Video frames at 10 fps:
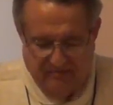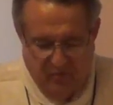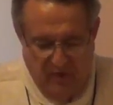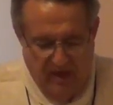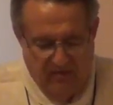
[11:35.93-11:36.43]

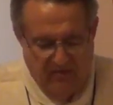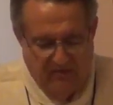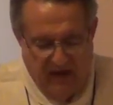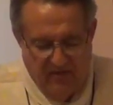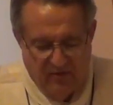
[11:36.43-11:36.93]
We have a
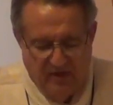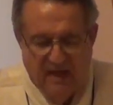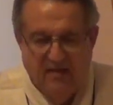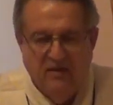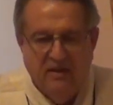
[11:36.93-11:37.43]
Father in
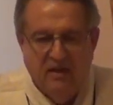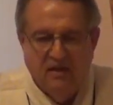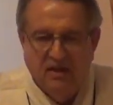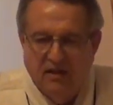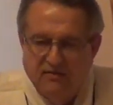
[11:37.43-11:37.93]
heaven that
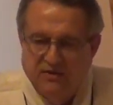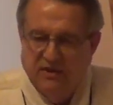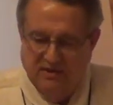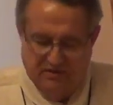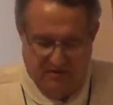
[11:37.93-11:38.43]
loves
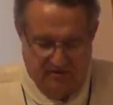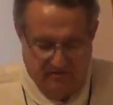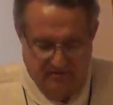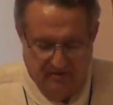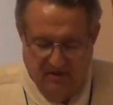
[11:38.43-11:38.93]
us.
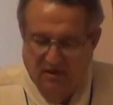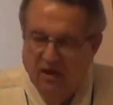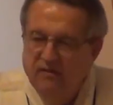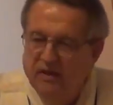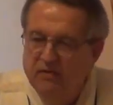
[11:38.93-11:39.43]

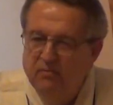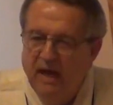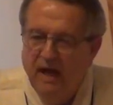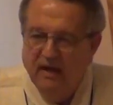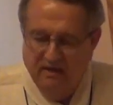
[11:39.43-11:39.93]
Love him
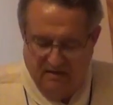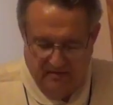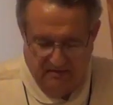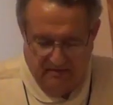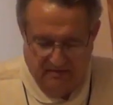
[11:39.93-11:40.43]
back.
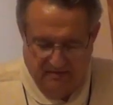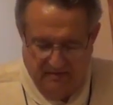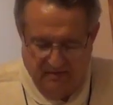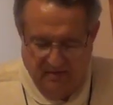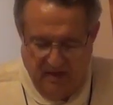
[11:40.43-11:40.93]

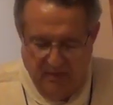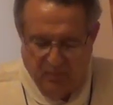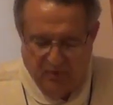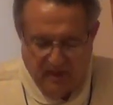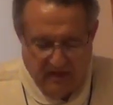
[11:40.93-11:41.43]
He
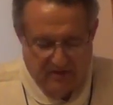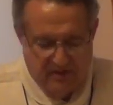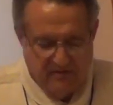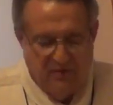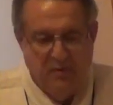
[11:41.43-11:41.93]
protects
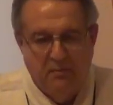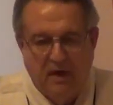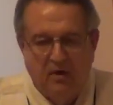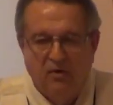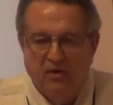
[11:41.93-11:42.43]
us from the
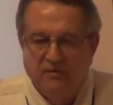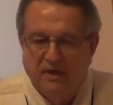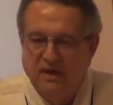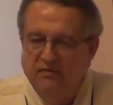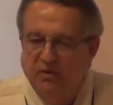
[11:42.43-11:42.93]
power of the
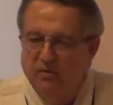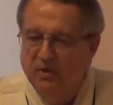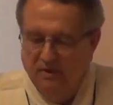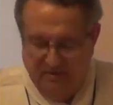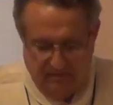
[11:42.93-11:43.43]
evil one.